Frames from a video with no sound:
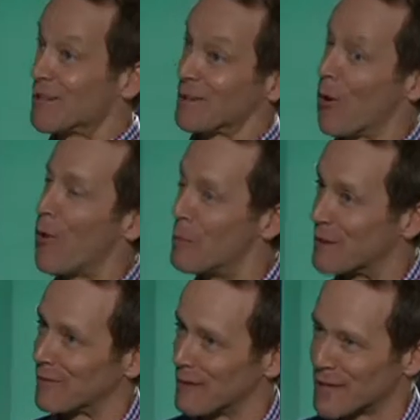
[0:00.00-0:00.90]

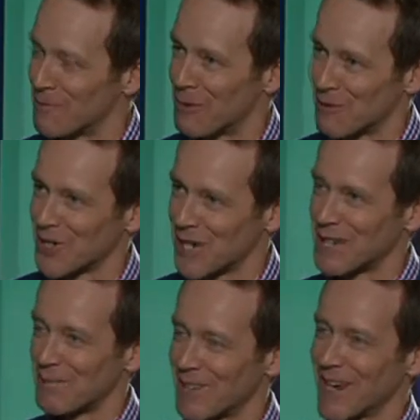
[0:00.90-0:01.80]
albeit very small
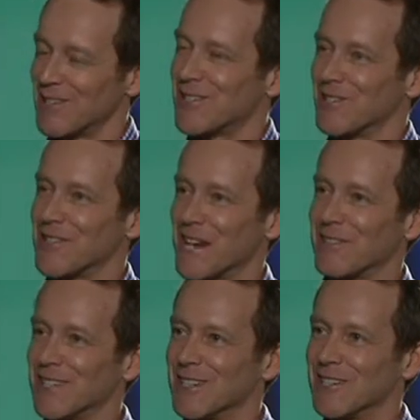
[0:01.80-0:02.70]
machines, but they could still take
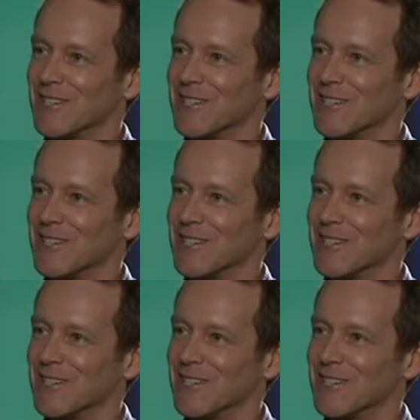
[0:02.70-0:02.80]
over the Earth.